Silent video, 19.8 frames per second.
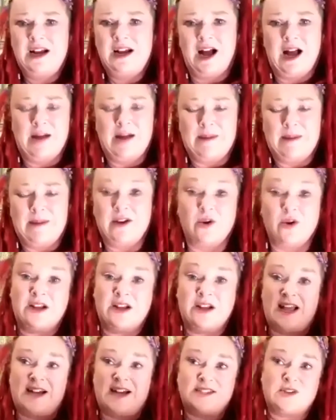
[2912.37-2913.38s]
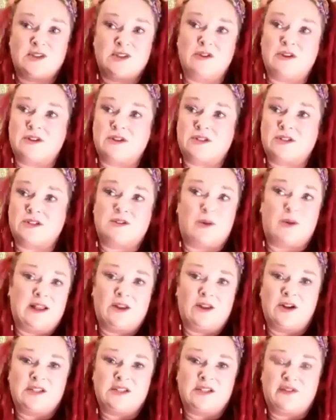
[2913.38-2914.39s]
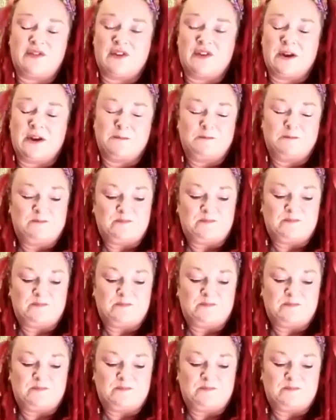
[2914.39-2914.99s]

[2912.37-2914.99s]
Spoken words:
I know in Glasgow there's quite a lot of different